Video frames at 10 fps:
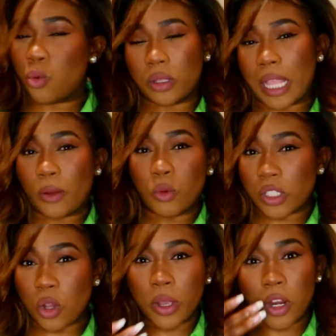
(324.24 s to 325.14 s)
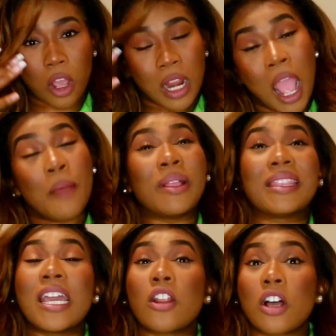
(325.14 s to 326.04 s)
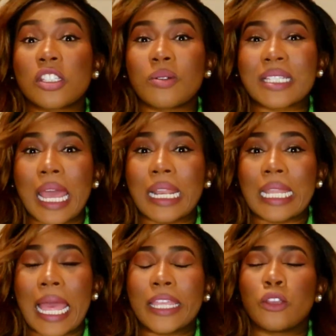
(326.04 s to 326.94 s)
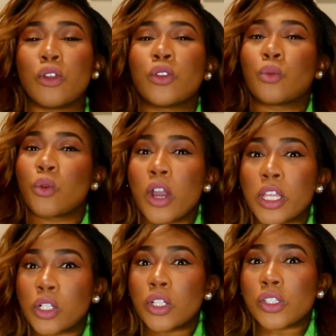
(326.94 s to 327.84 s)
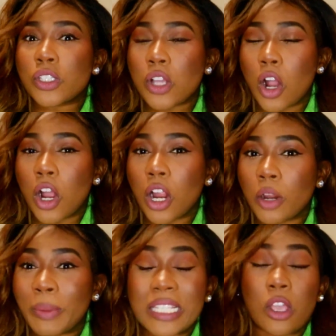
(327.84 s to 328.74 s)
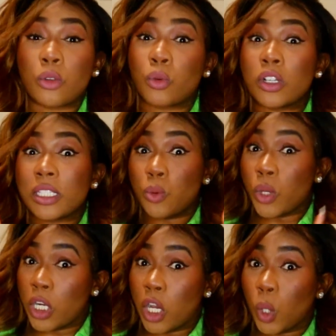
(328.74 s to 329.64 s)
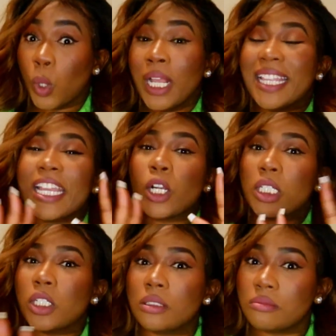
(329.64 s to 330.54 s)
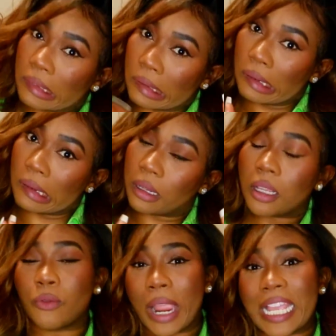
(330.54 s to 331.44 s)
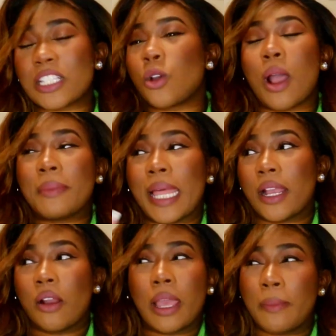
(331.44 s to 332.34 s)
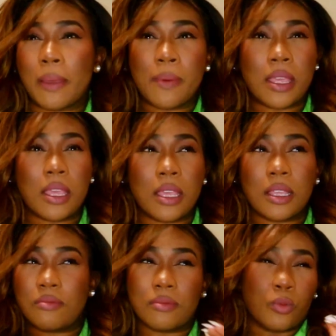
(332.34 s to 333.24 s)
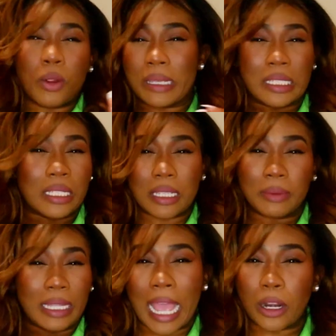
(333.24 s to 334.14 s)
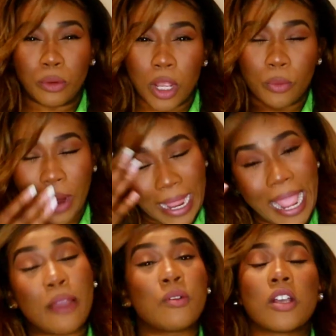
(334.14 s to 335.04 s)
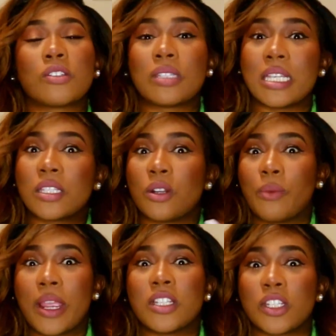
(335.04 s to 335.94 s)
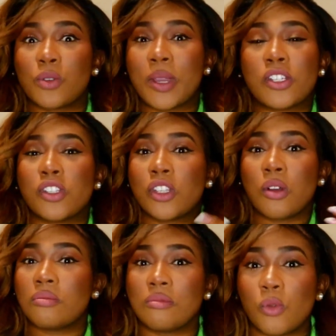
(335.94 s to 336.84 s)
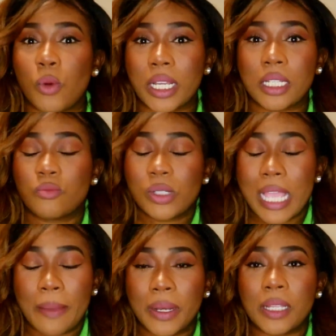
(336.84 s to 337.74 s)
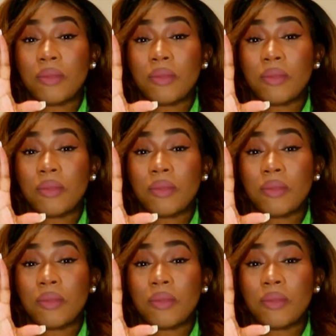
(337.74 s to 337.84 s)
like what's going on? But then also it's kind of like, you know, the royals are, based on the royals that we know, they're a little right? So I'm like, okay, maybe we're missing something, I don't know, right? And we also see it's in a rage situation, so what's happening?